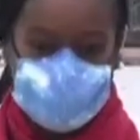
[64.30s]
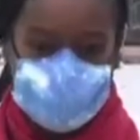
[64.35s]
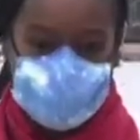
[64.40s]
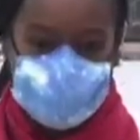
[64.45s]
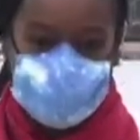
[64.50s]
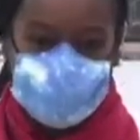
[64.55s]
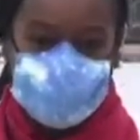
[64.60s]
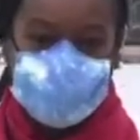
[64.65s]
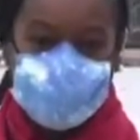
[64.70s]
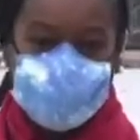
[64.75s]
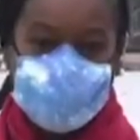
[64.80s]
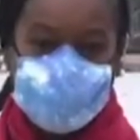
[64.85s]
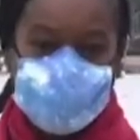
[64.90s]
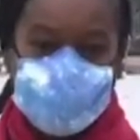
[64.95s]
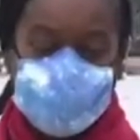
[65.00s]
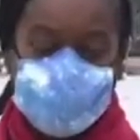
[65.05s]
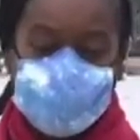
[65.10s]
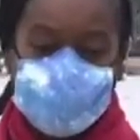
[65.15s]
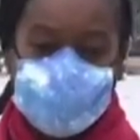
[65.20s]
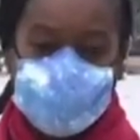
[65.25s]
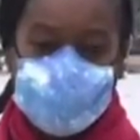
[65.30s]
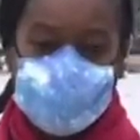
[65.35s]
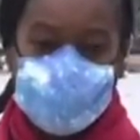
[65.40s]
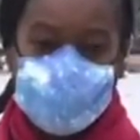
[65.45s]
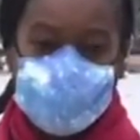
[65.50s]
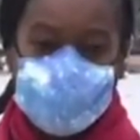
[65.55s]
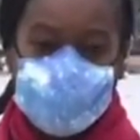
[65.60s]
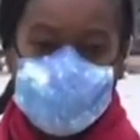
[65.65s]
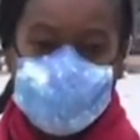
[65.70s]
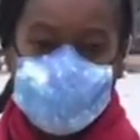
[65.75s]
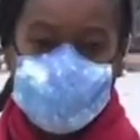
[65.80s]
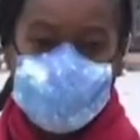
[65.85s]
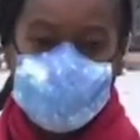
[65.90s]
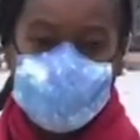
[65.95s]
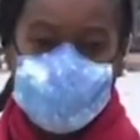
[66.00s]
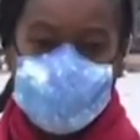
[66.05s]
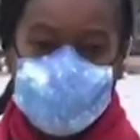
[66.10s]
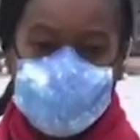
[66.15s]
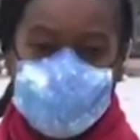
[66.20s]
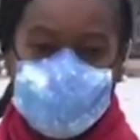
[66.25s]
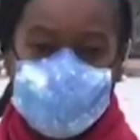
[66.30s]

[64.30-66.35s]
[no speech]